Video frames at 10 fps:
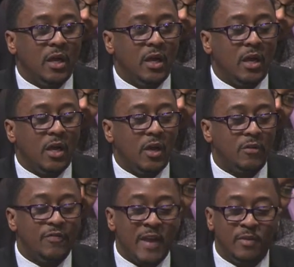her
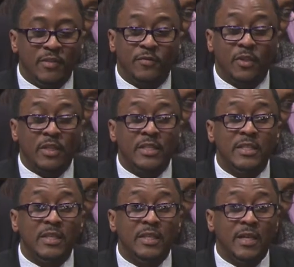family for
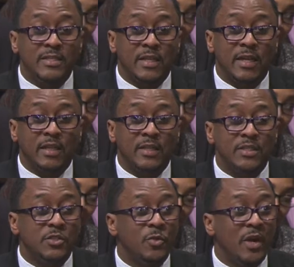lending Daisy Elliott
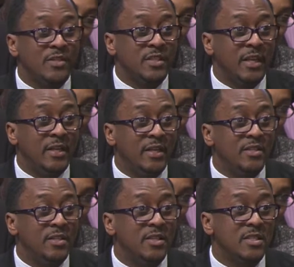to our state and
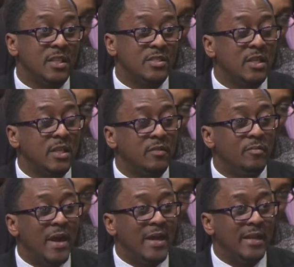to this legislative
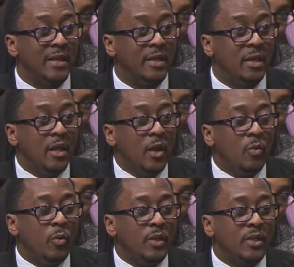body.
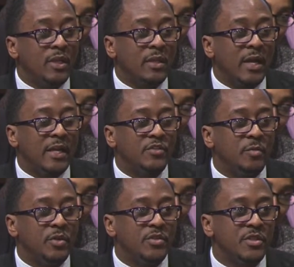When we look at the
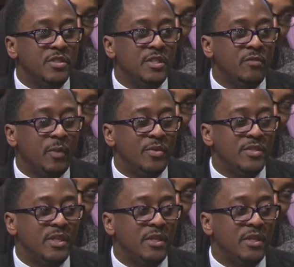contributions that Representative